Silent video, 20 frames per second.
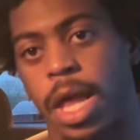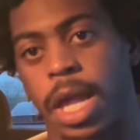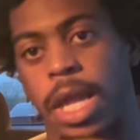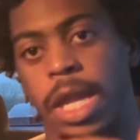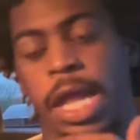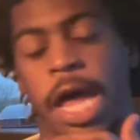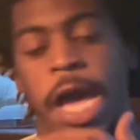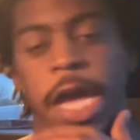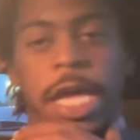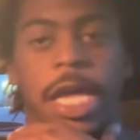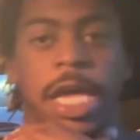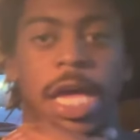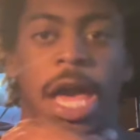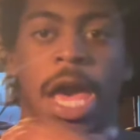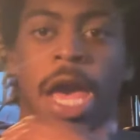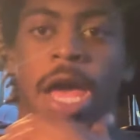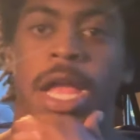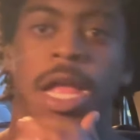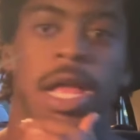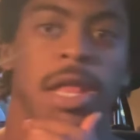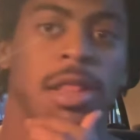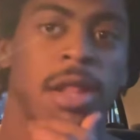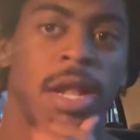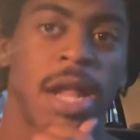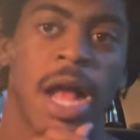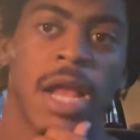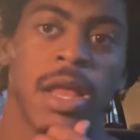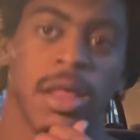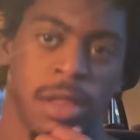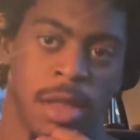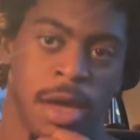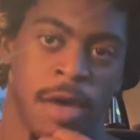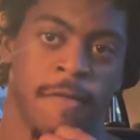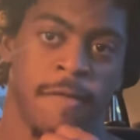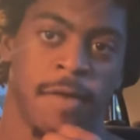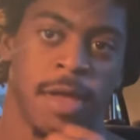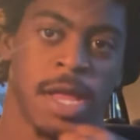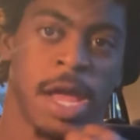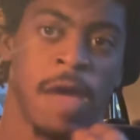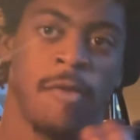like eh, there's a lot of
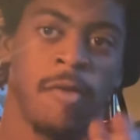stuff that